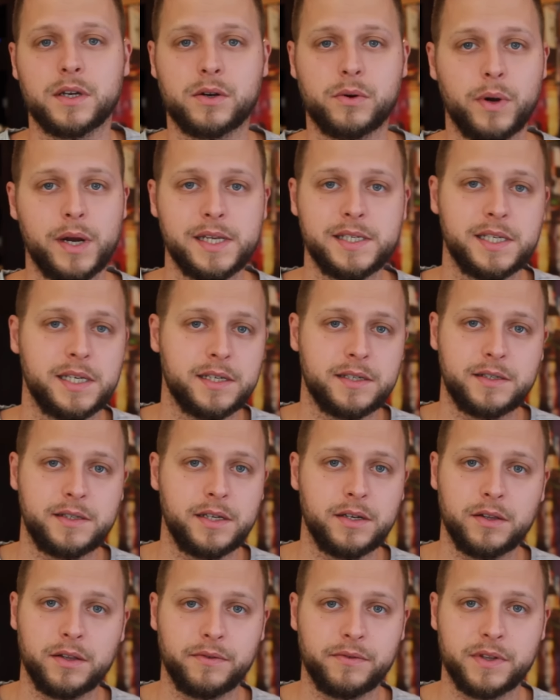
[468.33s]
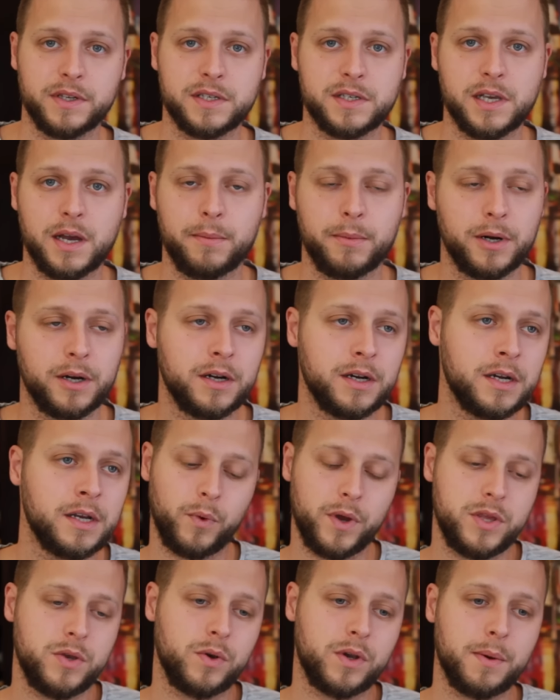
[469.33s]
craziest deal of the summer.
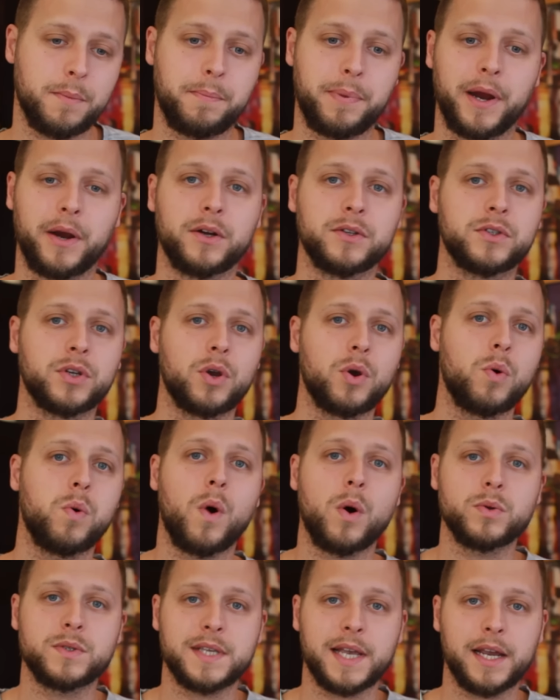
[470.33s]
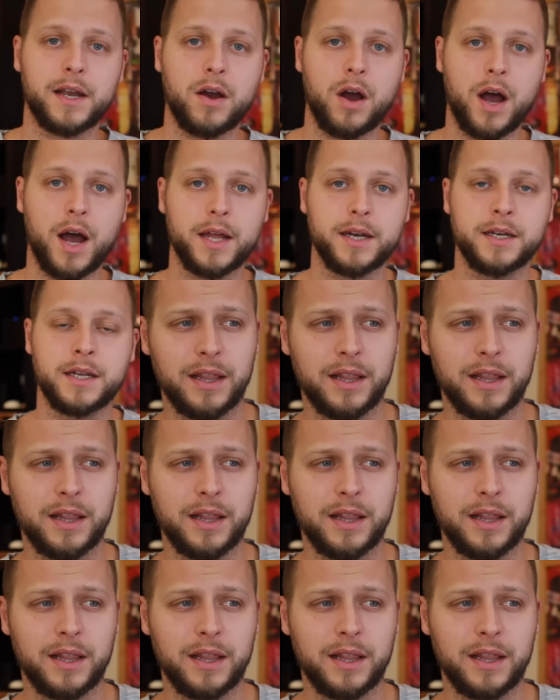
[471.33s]
When you compare it to quotes I got,